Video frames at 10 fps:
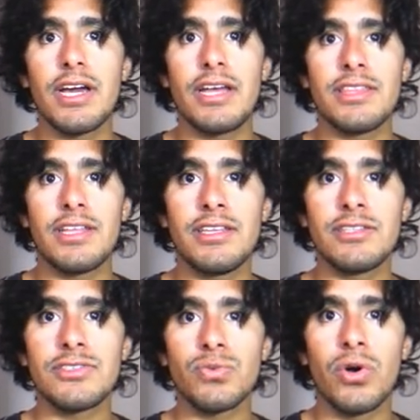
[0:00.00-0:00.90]
and that
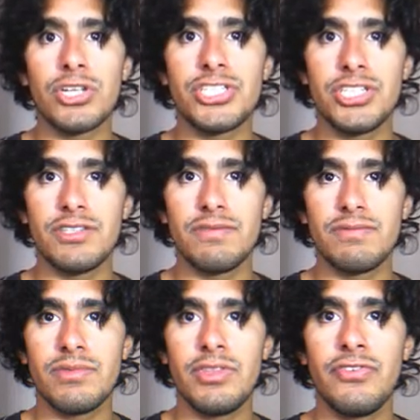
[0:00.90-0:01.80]
it's
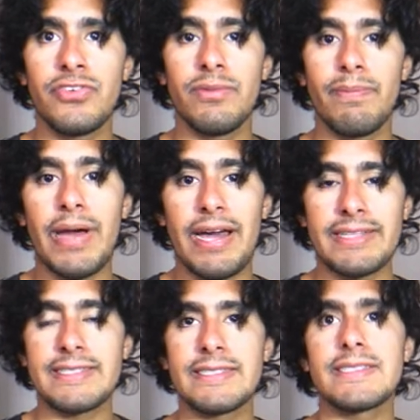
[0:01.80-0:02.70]
watching different
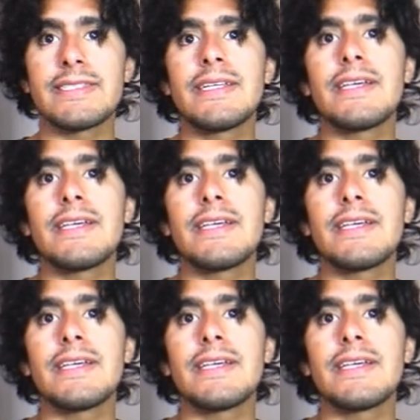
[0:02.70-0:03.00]
paths,